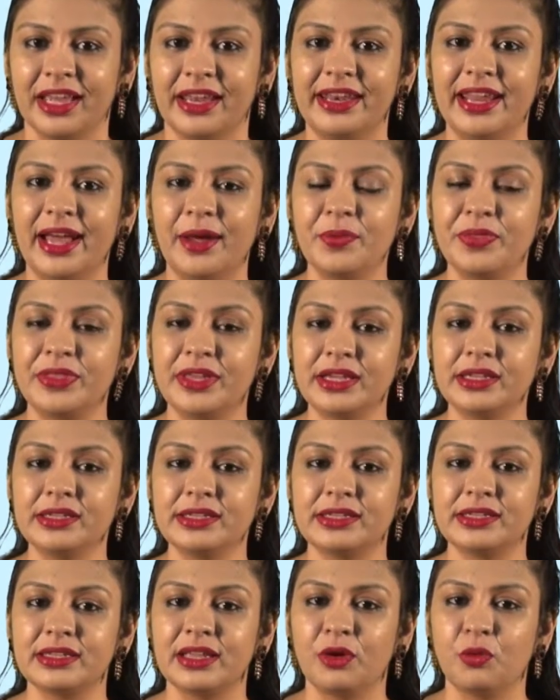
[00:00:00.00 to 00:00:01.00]
Now
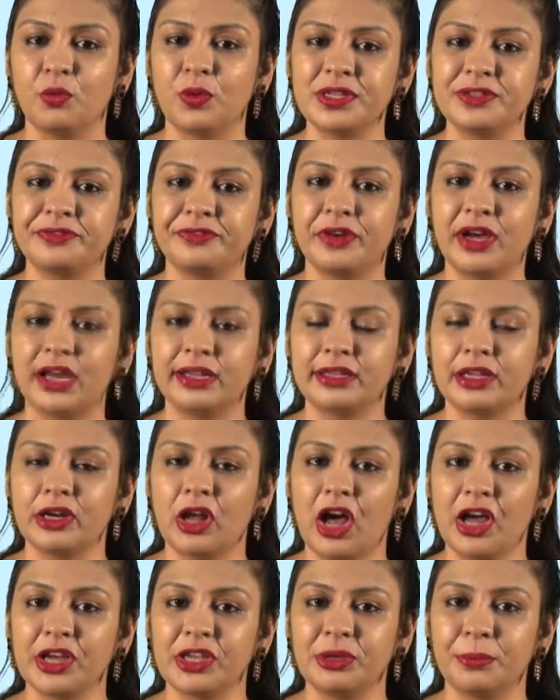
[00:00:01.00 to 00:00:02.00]
this was further
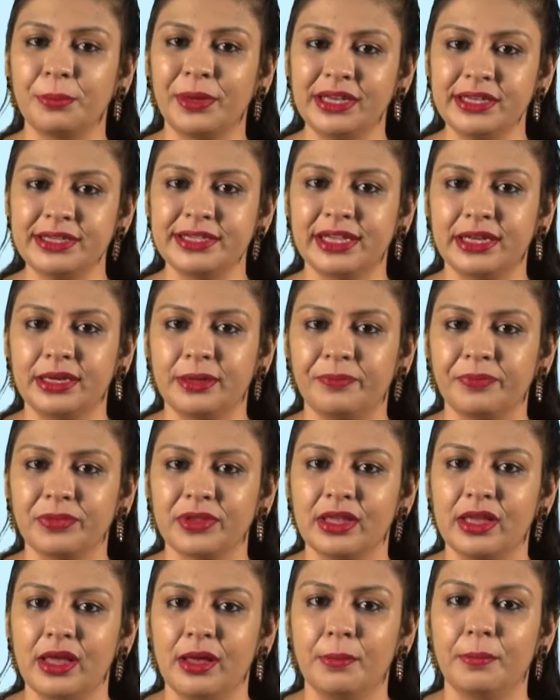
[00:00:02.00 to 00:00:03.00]
augmented
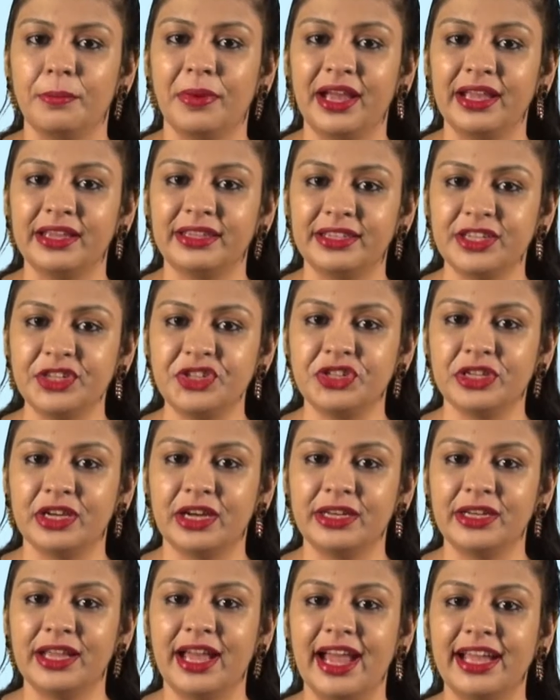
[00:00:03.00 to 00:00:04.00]
by
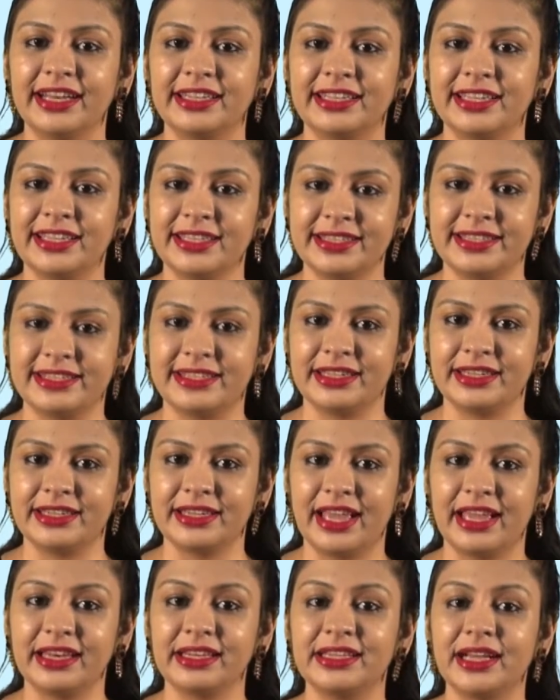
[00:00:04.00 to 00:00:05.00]
Richard Atkinson
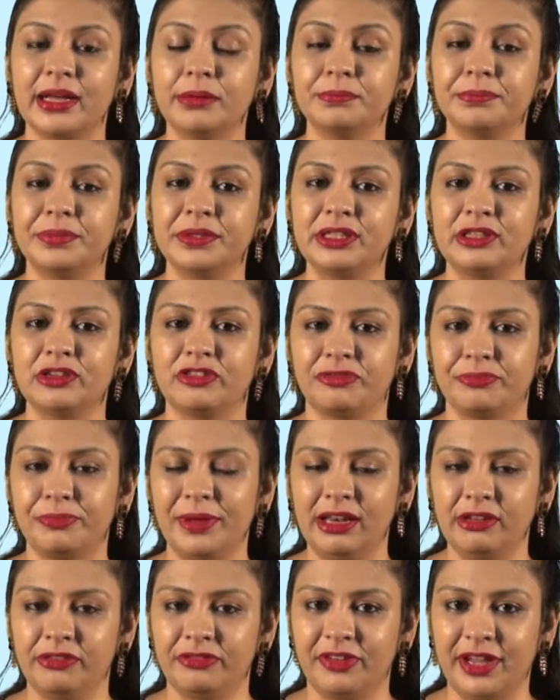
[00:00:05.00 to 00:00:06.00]
and Company of
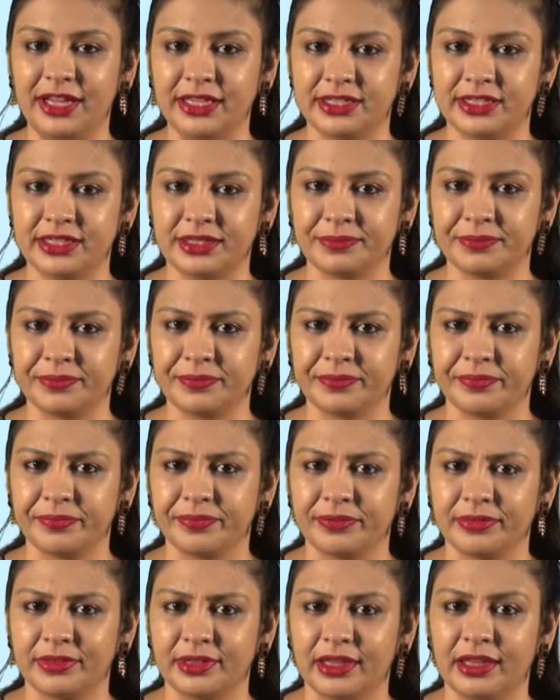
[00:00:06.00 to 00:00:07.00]
Belfast.
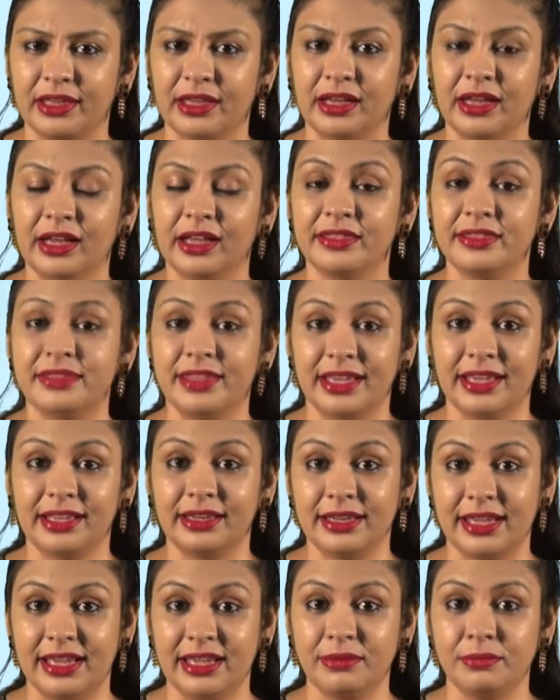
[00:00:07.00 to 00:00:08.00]
They
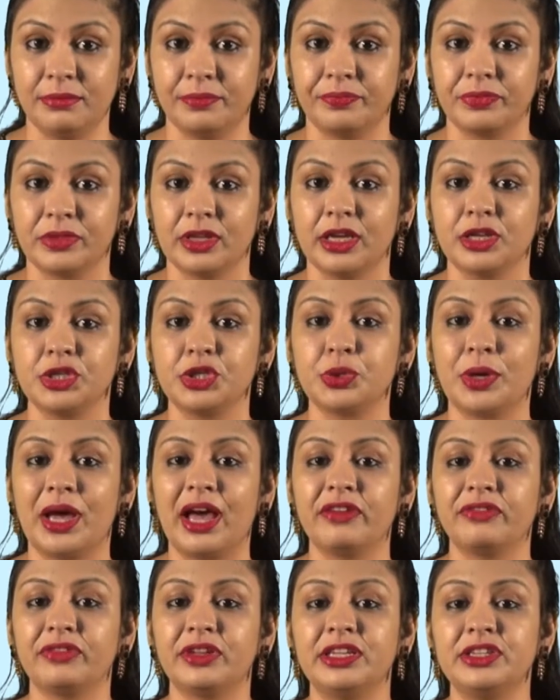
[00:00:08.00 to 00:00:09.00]
claim to
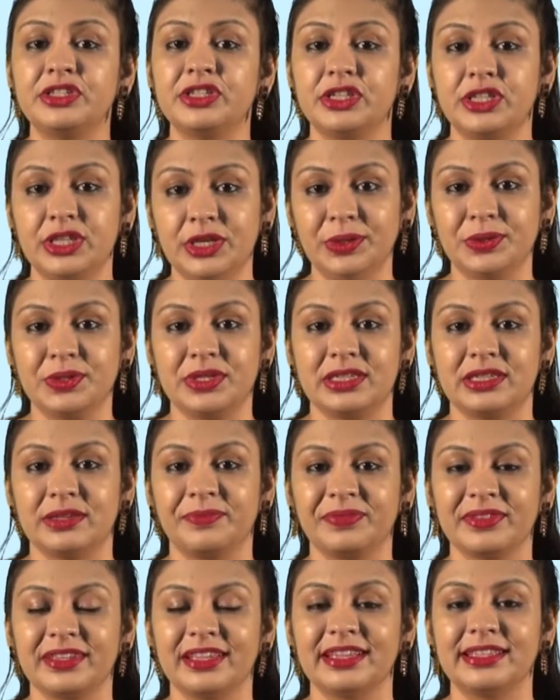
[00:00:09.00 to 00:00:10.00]
have introduced
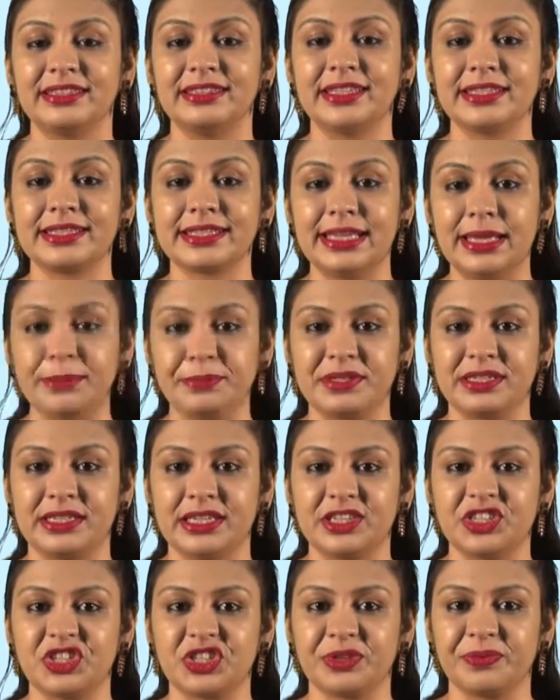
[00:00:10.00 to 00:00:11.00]
the slip
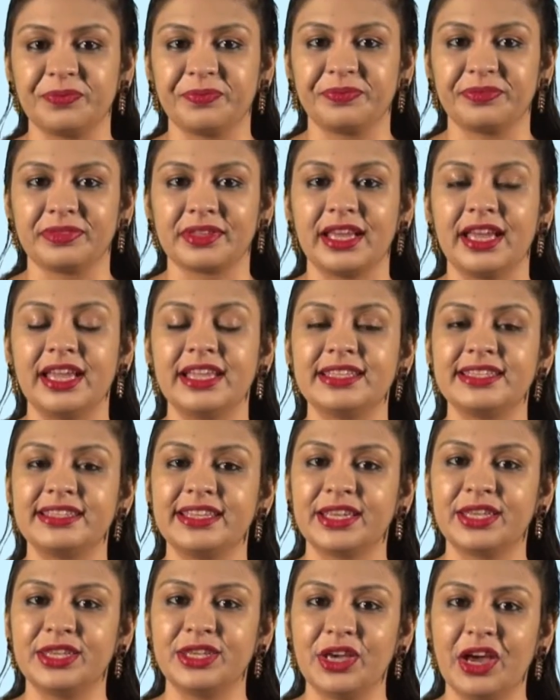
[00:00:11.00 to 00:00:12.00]
stitch in
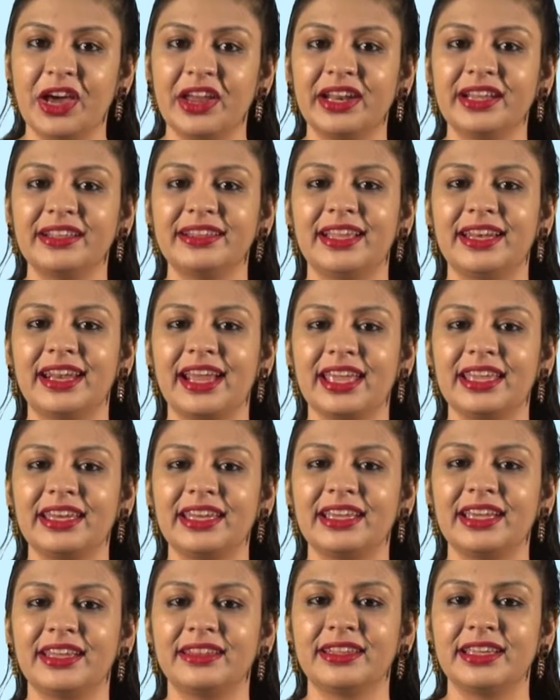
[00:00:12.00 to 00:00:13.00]
securing the
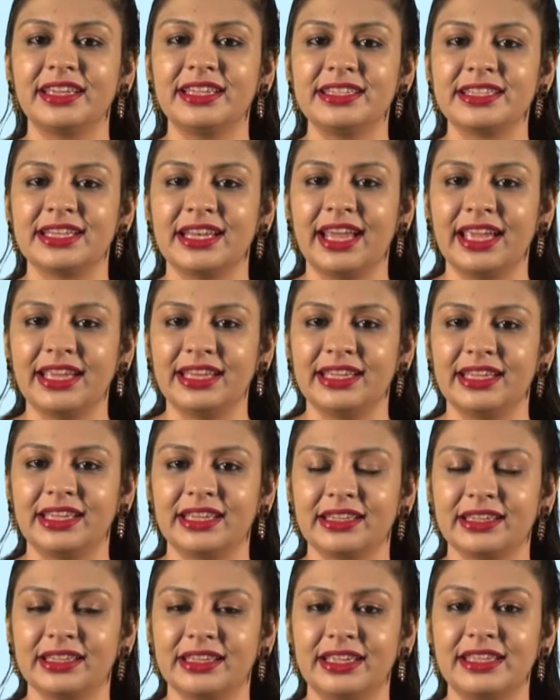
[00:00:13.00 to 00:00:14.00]
lining and the
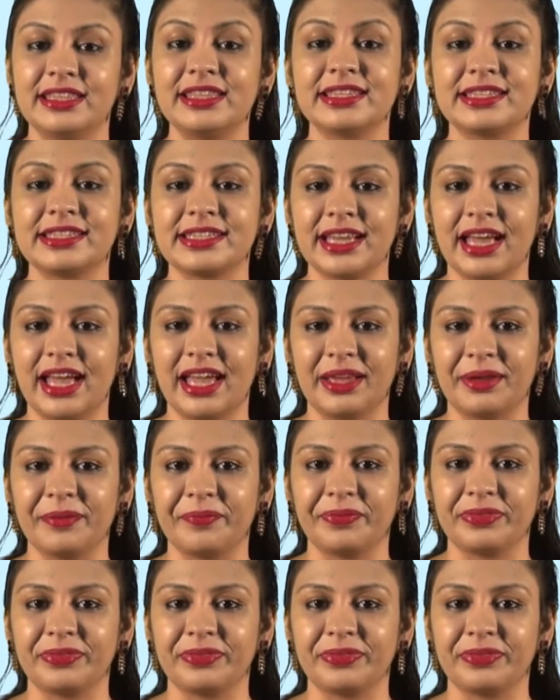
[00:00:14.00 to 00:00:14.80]
interlining in this tie,